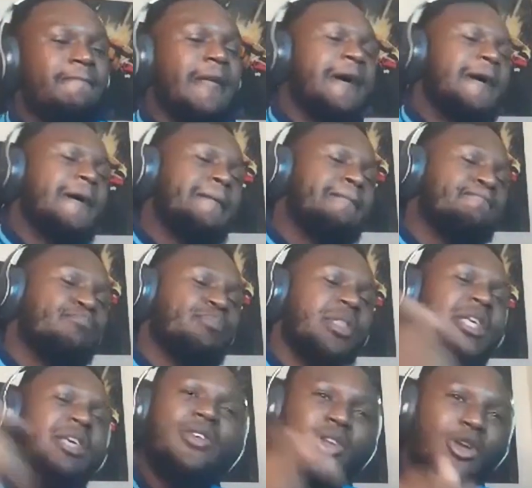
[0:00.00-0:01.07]

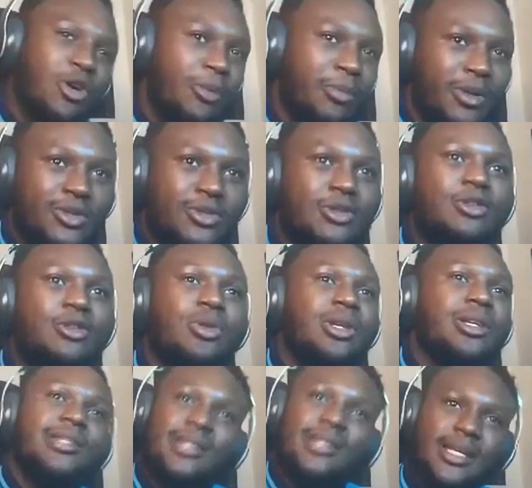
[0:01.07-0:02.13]
Leave in the comments who you want
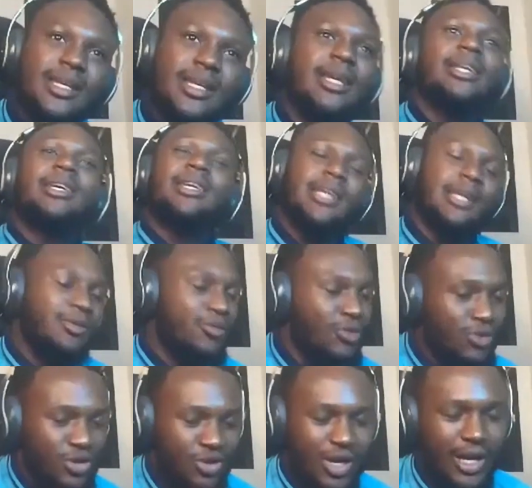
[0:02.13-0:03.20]
to see, and again,
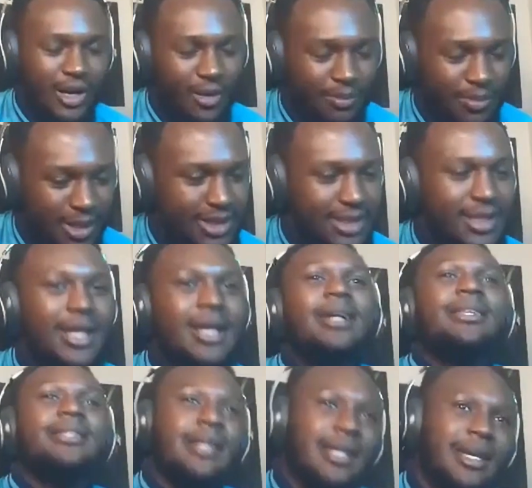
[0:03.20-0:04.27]
we'll try our best
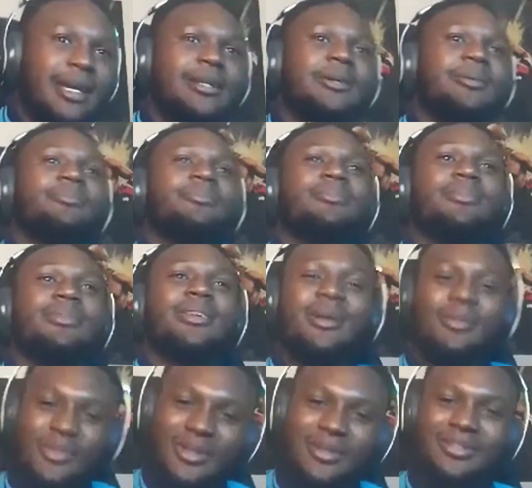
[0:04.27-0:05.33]
to get them.
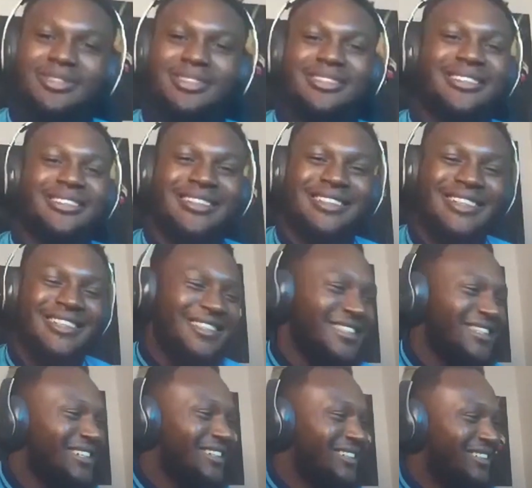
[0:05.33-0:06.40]
Get me? That's
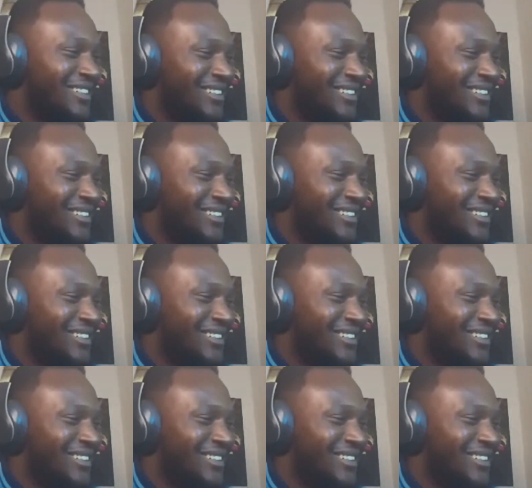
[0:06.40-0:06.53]
it.